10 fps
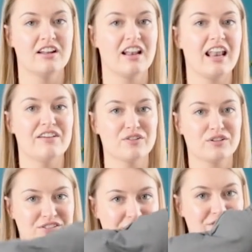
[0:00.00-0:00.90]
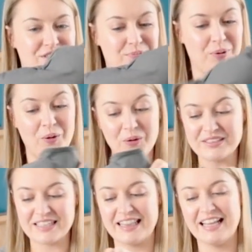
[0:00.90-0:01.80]
levels of
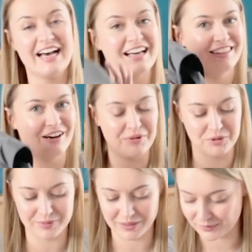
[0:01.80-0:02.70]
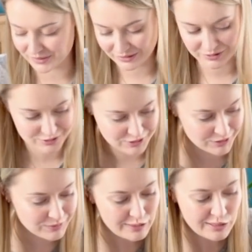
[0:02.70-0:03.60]
support in there that I will be holding on
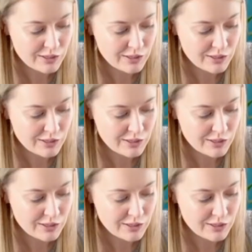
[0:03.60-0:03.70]
to.